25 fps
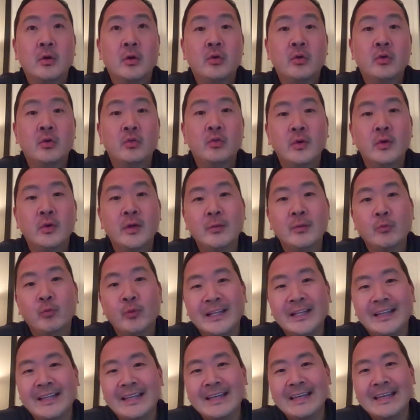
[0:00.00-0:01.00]
who
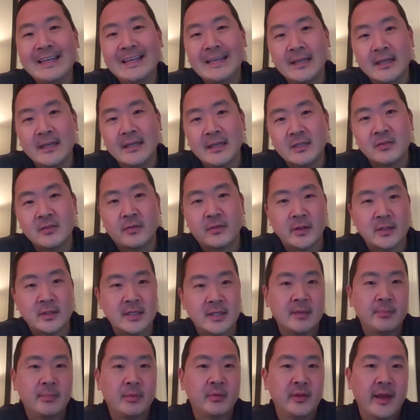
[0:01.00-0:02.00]
really is, for
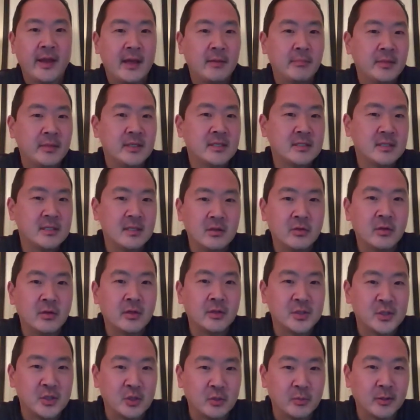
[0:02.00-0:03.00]
example, the
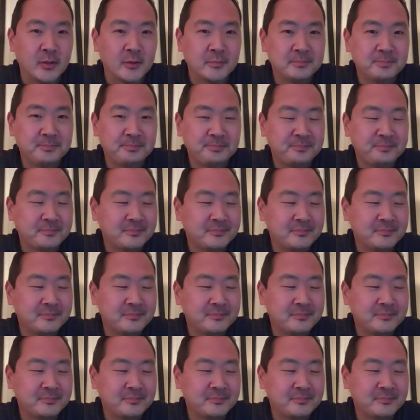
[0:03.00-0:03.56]
NBCU consumer.